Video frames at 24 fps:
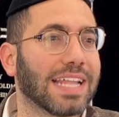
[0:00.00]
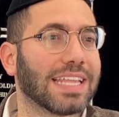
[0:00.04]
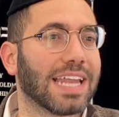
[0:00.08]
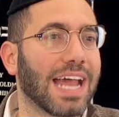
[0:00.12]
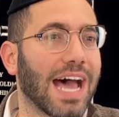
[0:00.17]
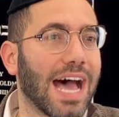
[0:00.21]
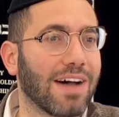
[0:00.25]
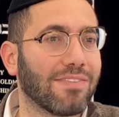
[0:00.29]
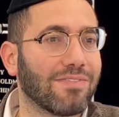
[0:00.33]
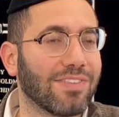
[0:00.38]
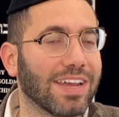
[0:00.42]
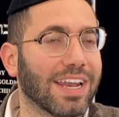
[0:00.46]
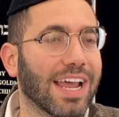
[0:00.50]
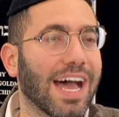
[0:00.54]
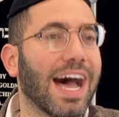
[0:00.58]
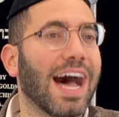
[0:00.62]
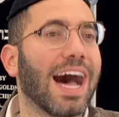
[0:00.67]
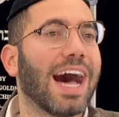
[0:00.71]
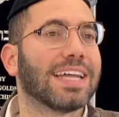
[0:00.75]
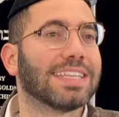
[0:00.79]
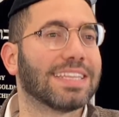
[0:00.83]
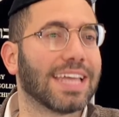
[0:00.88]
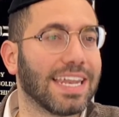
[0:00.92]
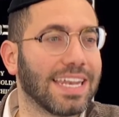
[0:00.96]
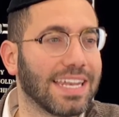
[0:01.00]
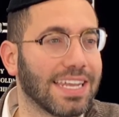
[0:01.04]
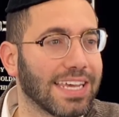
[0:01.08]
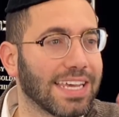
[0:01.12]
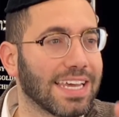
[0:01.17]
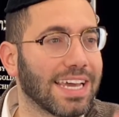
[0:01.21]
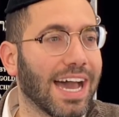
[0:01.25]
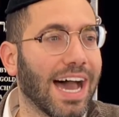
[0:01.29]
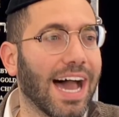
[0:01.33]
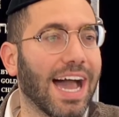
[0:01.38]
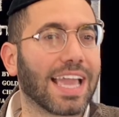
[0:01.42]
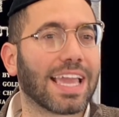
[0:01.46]
did avera, that
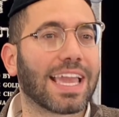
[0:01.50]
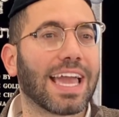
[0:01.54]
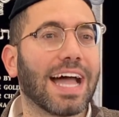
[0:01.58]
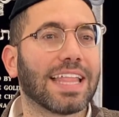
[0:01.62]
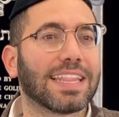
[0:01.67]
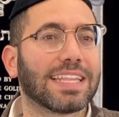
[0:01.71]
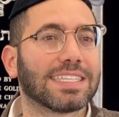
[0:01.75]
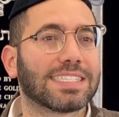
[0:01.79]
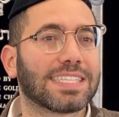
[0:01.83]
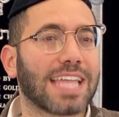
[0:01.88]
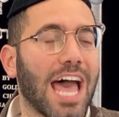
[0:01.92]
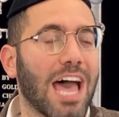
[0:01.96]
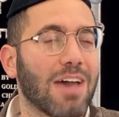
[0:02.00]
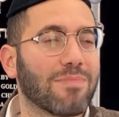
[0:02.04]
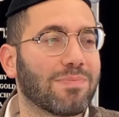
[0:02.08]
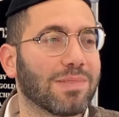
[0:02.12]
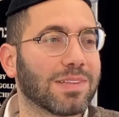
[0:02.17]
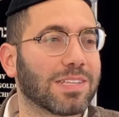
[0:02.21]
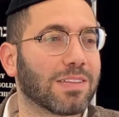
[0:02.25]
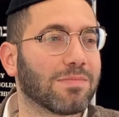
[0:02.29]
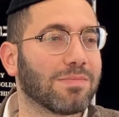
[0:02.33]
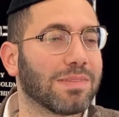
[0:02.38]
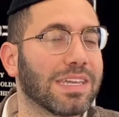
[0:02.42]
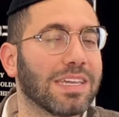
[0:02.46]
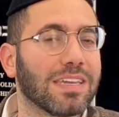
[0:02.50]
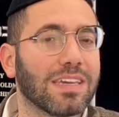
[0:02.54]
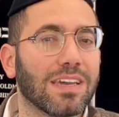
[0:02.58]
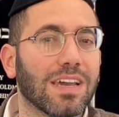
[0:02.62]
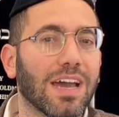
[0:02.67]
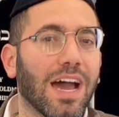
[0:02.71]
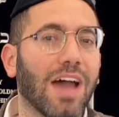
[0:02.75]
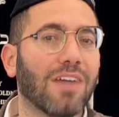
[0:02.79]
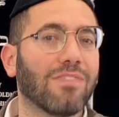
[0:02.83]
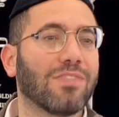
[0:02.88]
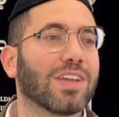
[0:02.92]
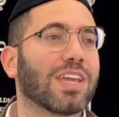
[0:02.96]
I got this to happen to me.
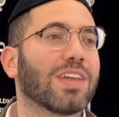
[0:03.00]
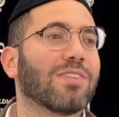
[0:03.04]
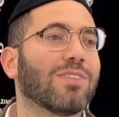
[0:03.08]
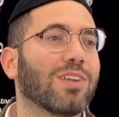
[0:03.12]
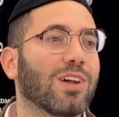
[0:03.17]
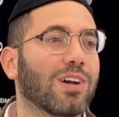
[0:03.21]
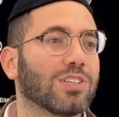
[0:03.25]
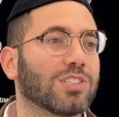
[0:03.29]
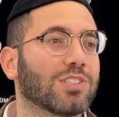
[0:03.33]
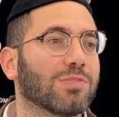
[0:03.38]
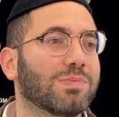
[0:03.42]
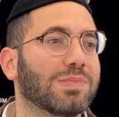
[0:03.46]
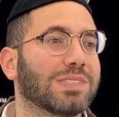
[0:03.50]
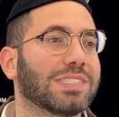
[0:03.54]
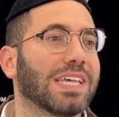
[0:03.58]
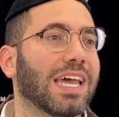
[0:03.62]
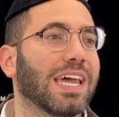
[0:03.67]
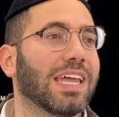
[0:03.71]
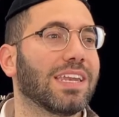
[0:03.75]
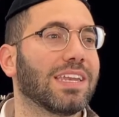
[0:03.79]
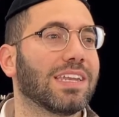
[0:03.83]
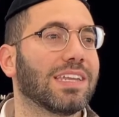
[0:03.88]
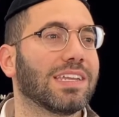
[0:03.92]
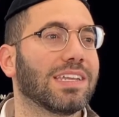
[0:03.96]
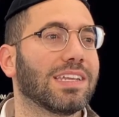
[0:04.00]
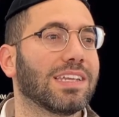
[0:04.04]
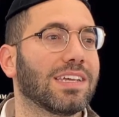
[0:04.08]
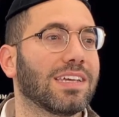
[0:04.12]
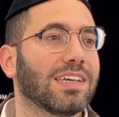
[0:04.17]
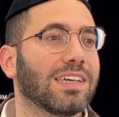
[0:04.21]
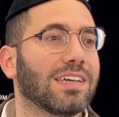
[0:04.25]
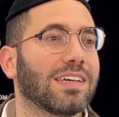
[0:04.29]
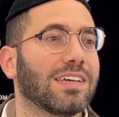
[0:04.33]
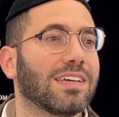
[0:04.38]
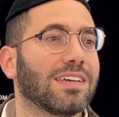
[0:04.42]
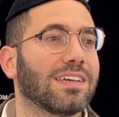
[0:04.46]
I forgive it 100%.
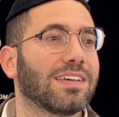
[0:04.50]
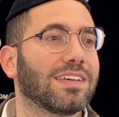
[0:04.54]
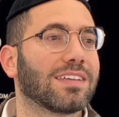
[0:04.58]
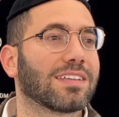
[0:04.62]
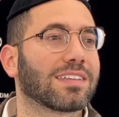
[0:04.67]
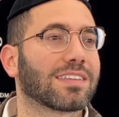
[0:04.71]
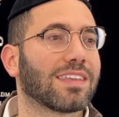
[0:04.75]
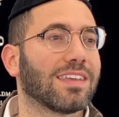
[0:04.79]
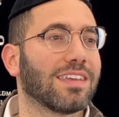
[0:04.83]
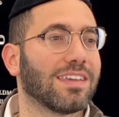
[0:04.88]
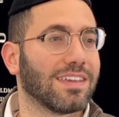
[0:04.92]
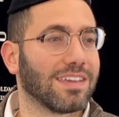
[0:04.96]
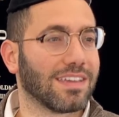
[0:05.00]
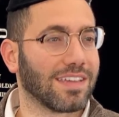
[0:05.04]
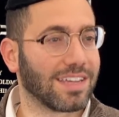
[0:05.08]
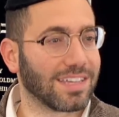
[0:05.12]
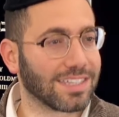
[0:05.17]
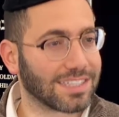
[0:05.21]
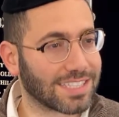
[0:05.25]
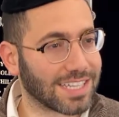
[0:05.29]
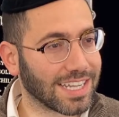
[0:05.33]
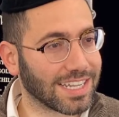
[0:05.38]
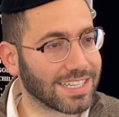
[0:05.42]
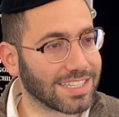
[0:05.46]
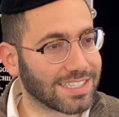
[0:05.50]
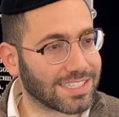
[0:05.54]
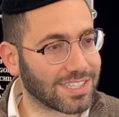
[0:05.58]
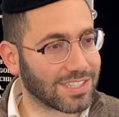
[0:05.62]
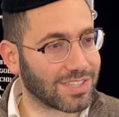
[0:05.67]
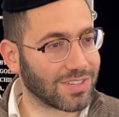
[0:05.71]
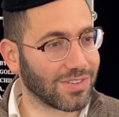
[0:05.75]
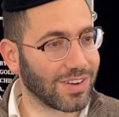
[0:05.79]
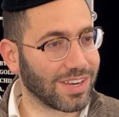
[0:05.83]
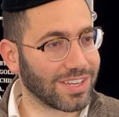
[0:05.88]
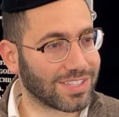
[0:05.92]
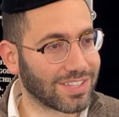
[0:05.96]
You understand the
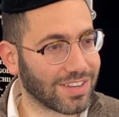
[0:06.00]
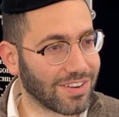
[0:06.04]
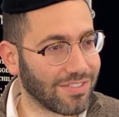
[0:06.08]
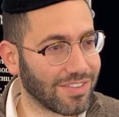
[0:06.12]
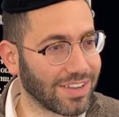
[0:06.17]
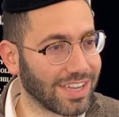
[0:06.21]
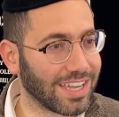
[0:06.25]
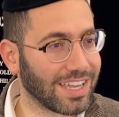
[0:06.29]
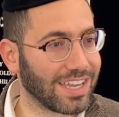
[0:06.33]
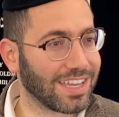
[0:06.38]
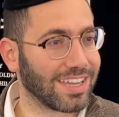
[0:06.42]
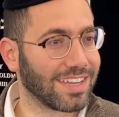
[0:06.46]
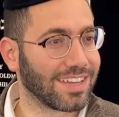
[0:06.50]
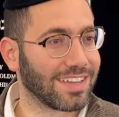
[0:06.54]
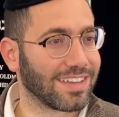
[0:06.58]
situation over here?